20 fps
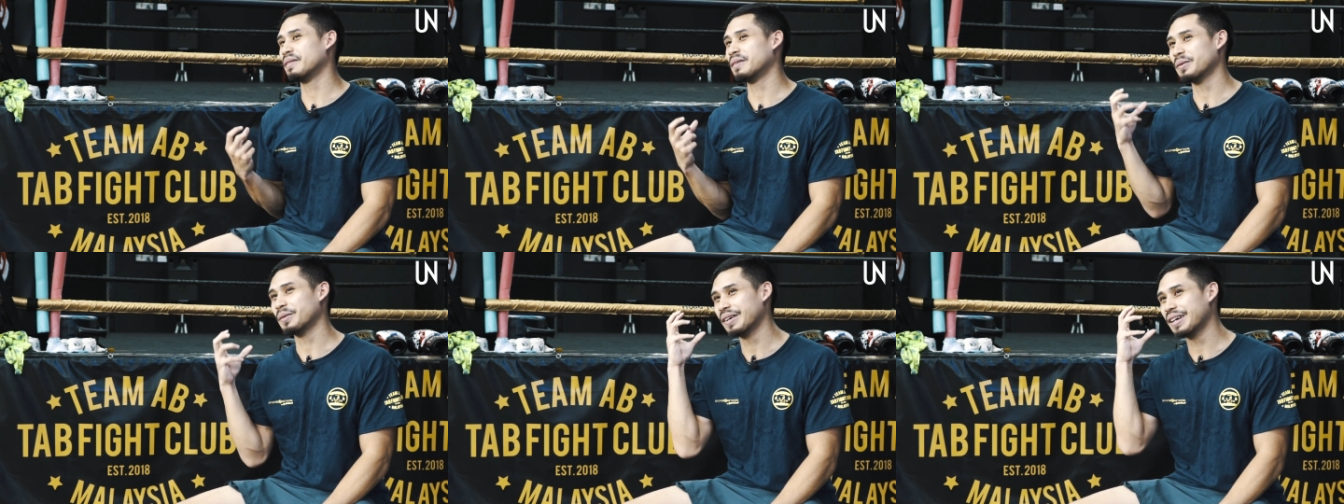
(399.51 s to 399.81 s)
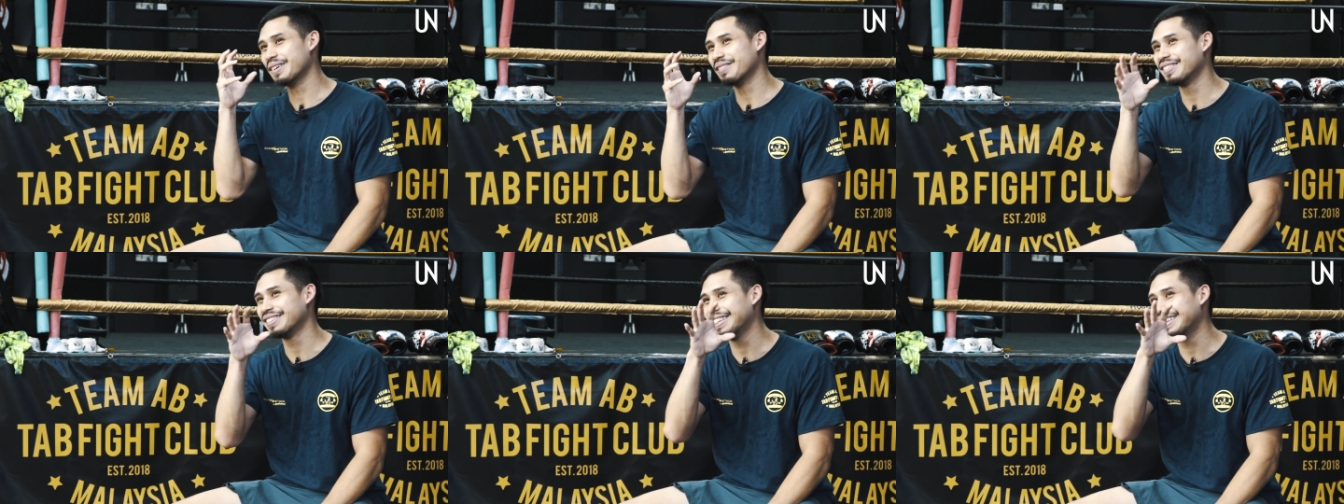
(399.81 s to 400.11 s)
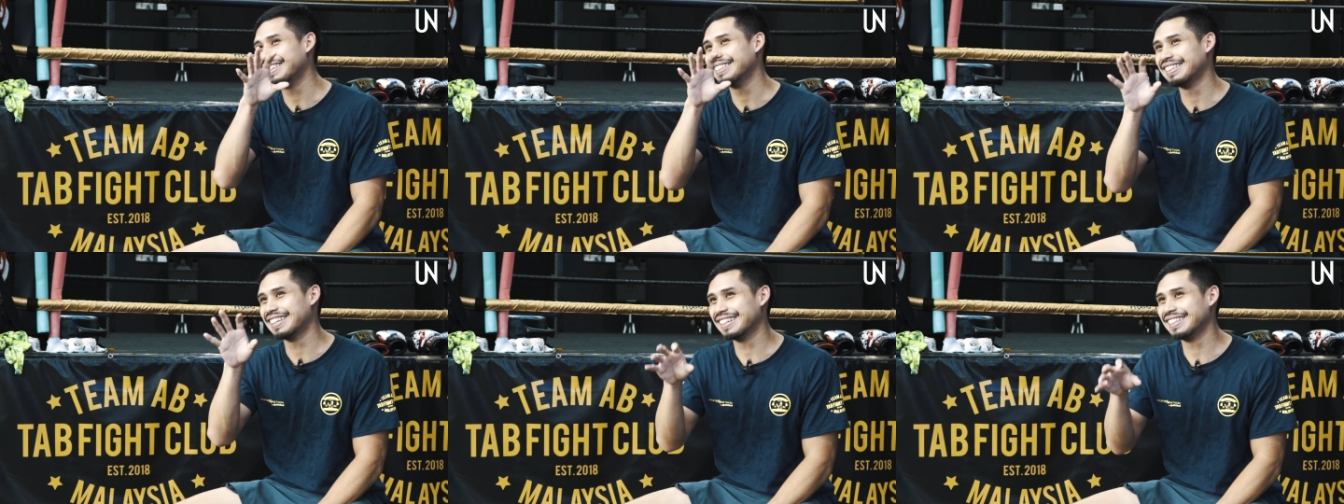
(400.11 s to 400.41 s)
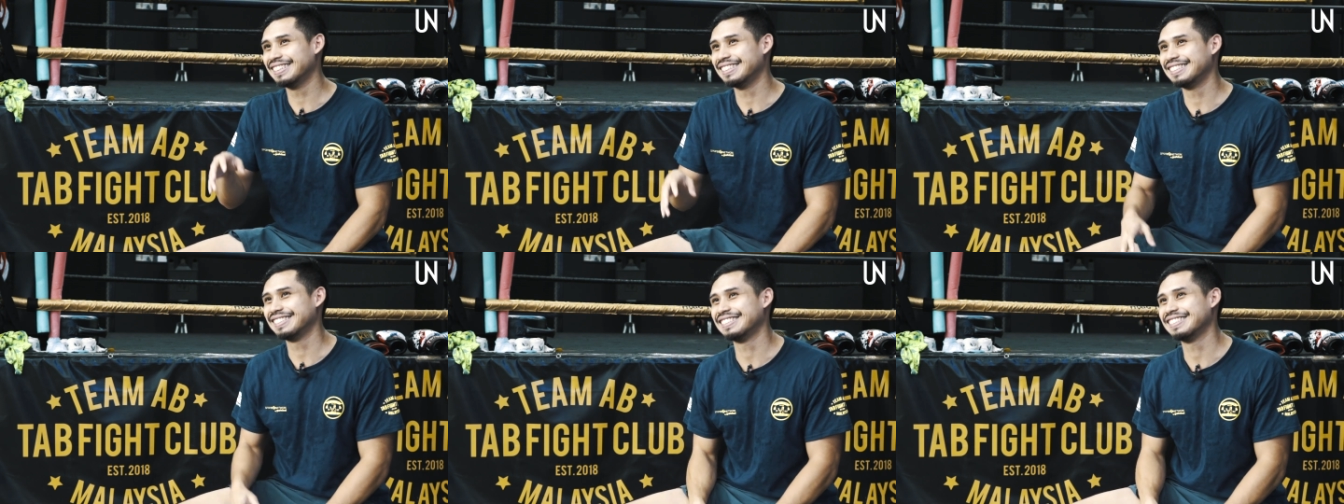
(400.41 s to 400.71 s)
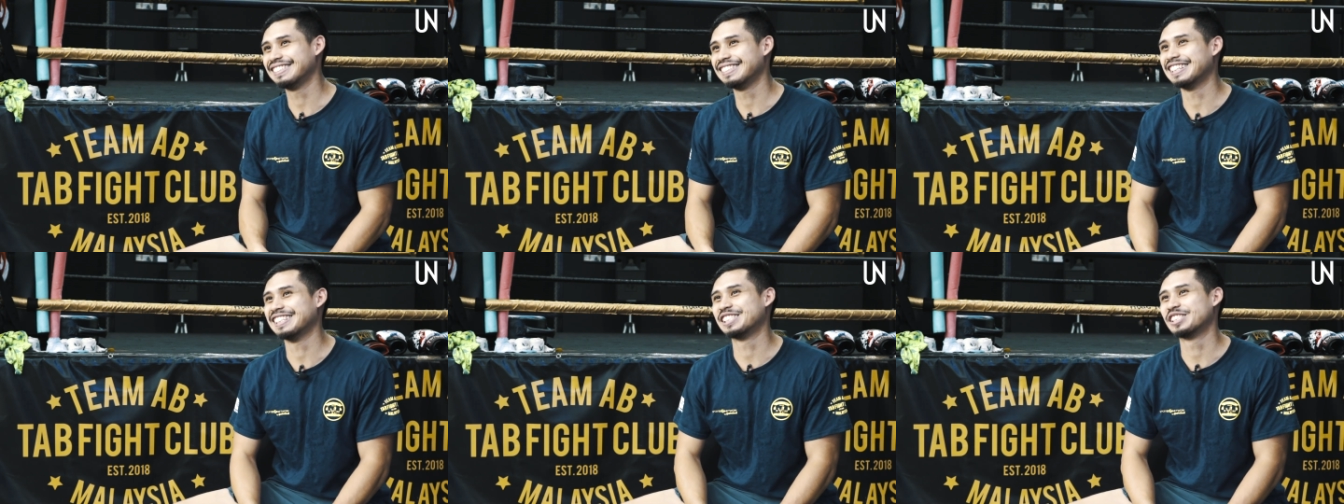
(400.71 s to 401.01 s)
whenever that
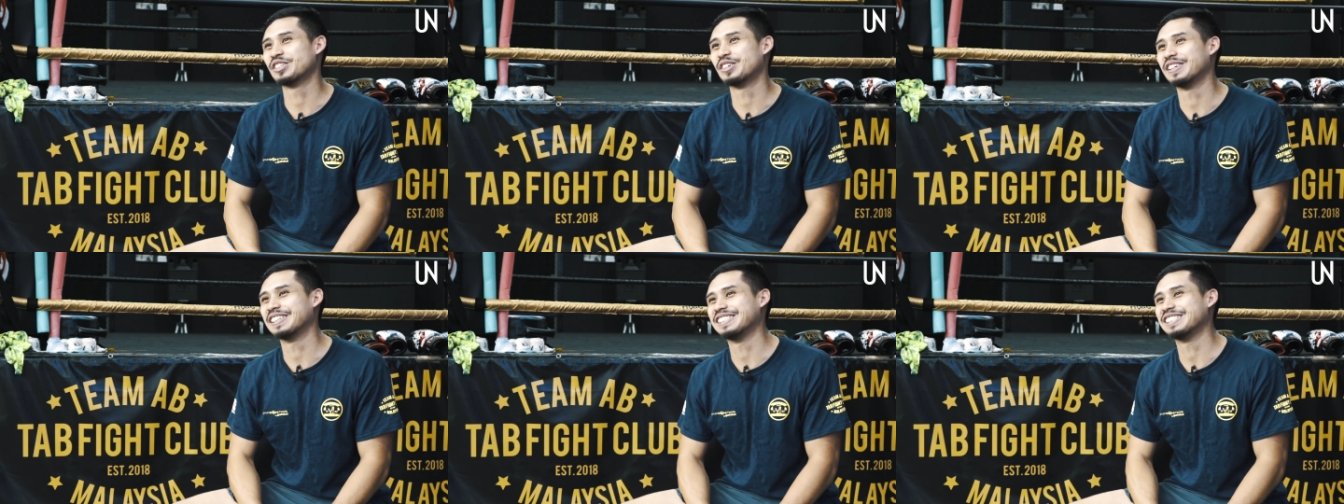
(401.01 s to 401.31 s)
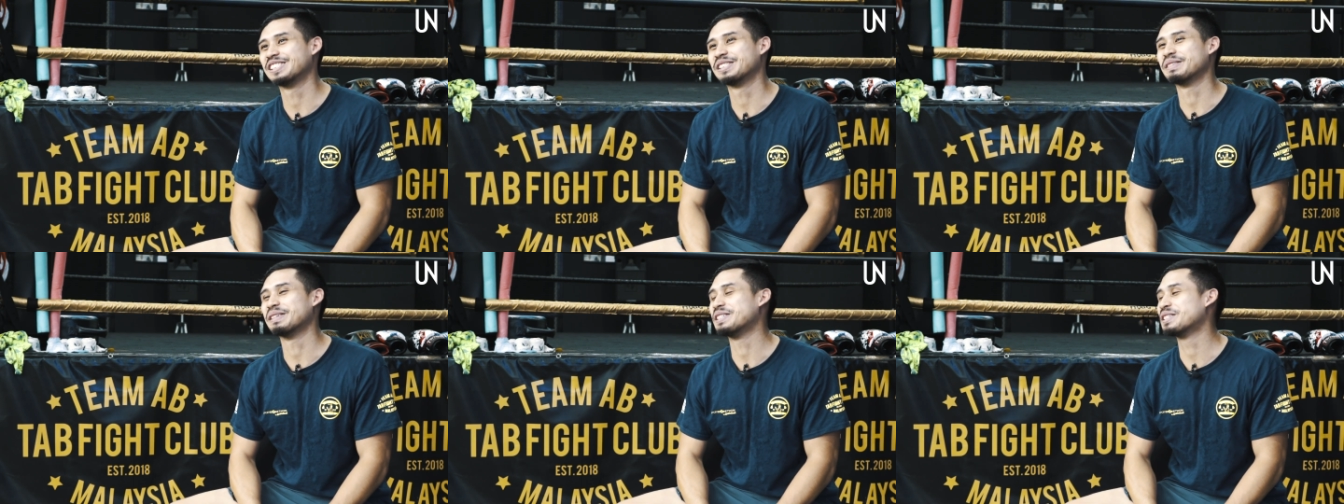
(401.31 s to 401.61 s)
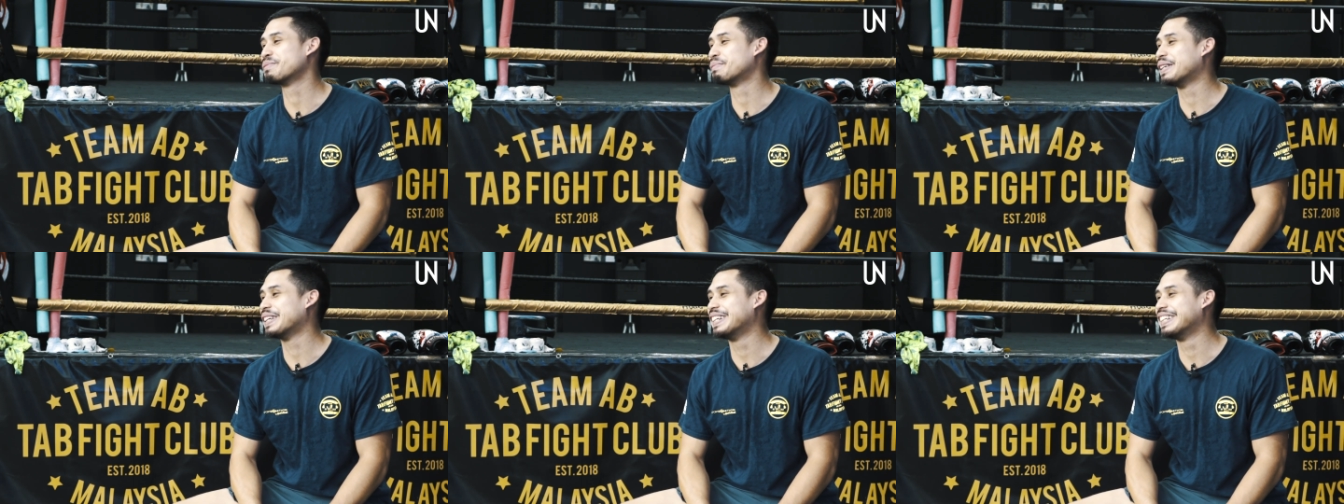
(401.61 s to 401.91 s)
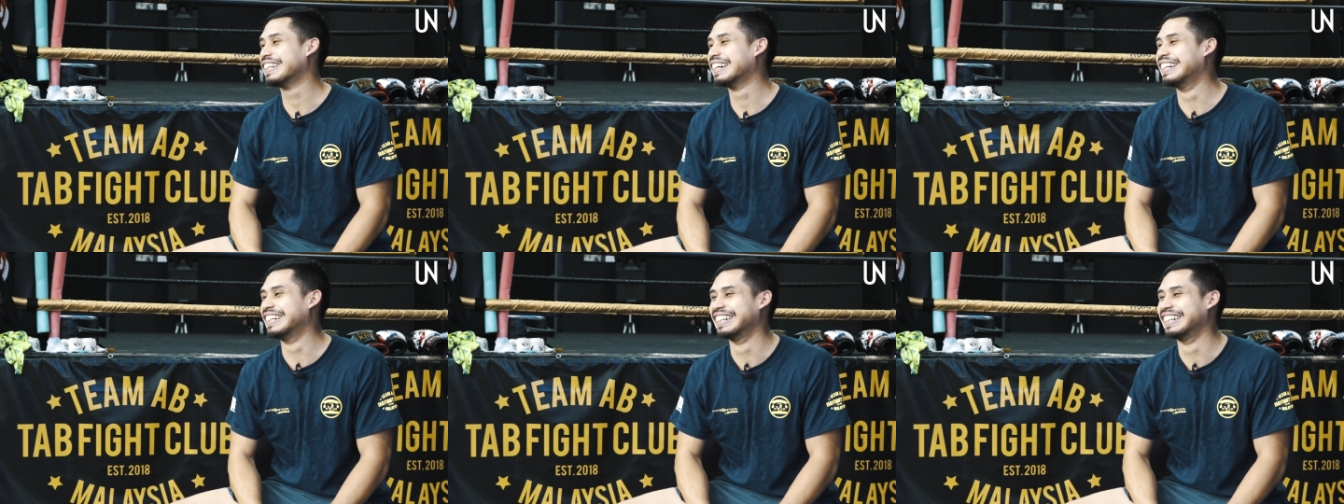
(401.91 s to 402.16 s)
song is played.